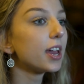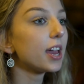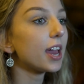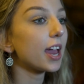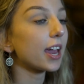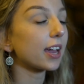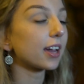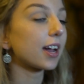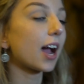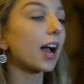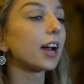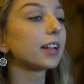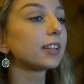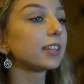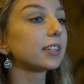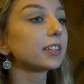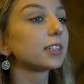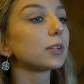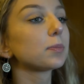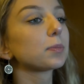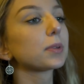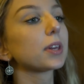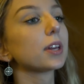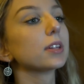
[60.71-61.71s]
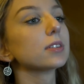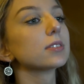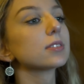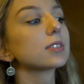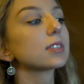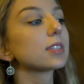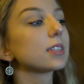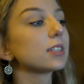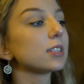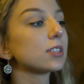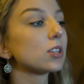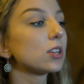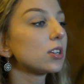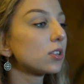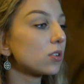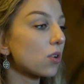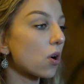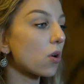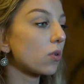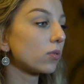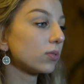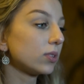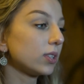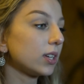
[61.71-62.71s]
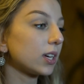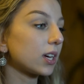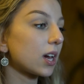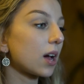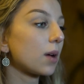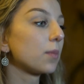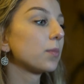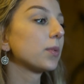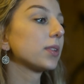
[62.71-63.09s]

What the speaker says: and Kylie lip kits didn't only come